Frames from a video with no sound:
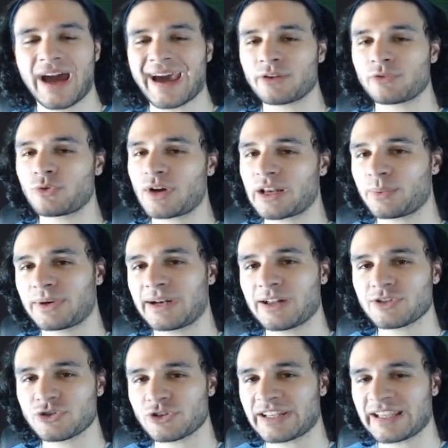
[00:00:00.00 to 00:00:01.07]
I don't know how to
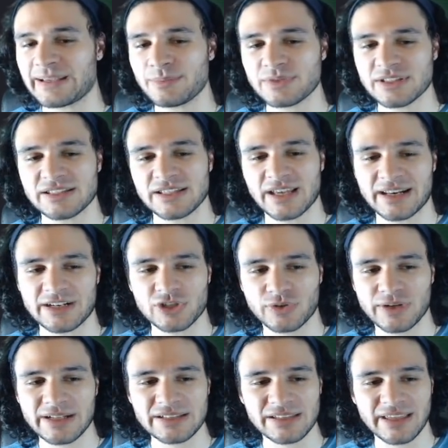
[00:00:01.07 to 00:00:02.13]
pronounce your name since I didn't
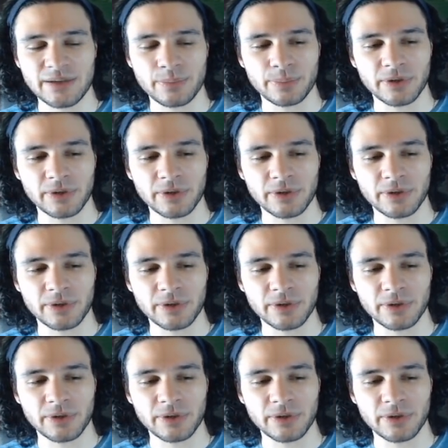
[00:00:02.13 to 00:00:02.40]
translate it,